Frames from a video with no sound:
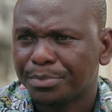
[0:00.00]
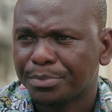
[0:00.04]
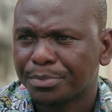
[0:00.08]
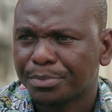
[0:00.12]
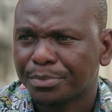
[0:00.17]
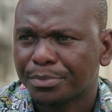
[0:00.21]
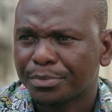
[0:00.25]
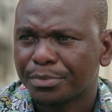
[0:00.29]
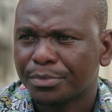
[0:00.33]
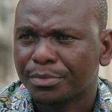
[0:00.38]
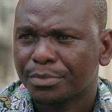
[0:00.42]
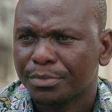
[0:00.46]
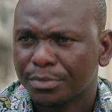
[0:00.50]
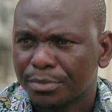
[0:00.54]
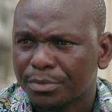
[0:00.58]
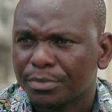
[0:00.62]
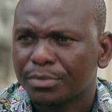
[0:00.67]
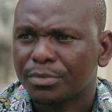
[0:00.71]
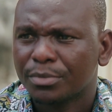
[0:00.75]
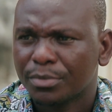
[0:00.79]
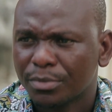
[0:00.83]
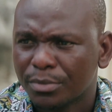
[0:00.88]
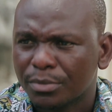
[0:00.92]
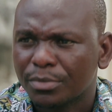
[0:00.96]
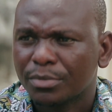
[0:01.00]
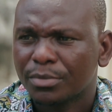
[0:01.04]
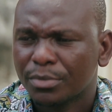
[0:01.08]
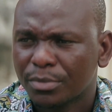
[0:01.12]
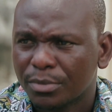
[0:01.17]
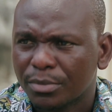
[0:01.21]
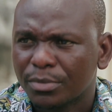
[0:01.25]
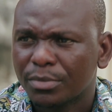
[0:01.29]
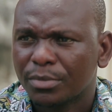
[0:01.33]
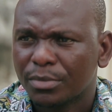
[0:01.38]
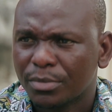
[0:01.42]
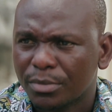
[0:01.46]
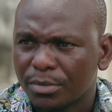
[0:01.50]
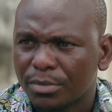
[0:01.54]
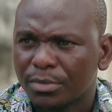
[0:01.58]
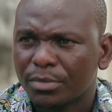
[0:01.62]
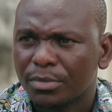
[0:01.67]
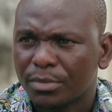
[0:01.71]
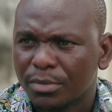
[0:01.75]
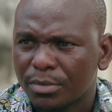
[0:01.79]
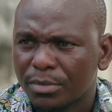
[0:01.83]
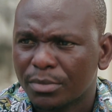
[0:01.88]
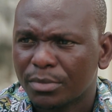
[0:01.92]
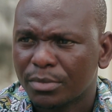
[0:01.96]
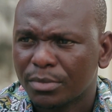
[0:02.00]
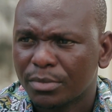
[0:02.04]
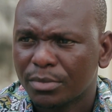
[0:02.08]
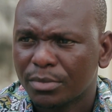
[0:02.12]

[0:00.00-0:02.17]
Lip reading: application and processing of the